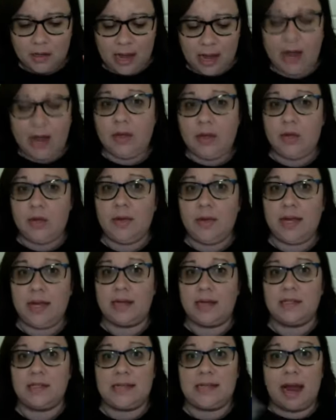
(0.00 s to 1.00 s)
how you
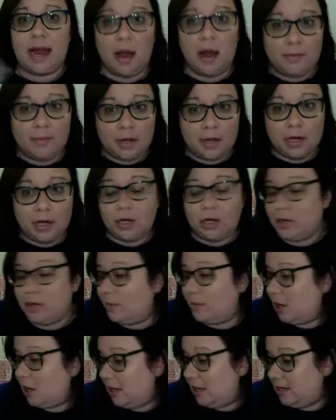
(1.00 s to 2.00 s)
can set up your,
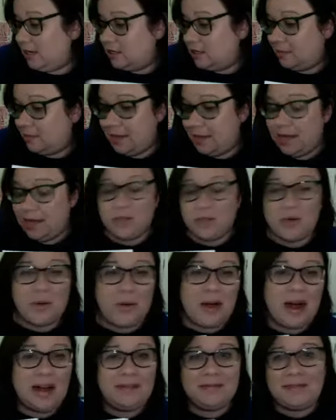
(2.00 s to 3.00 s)
your party display. You
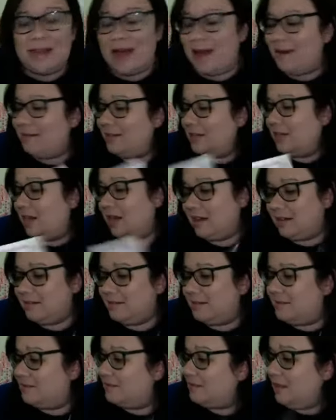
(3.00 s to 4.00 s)
don't have to have a lot
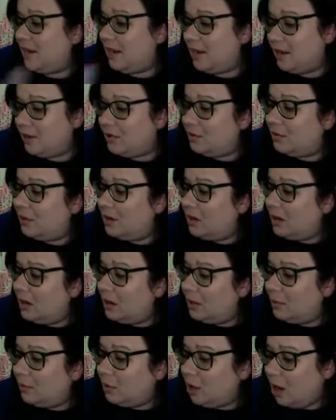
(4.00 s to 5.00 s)
of, you know,
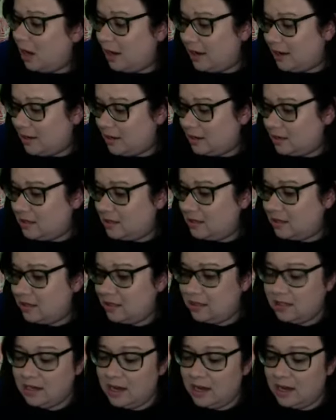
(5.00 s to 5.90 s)
products.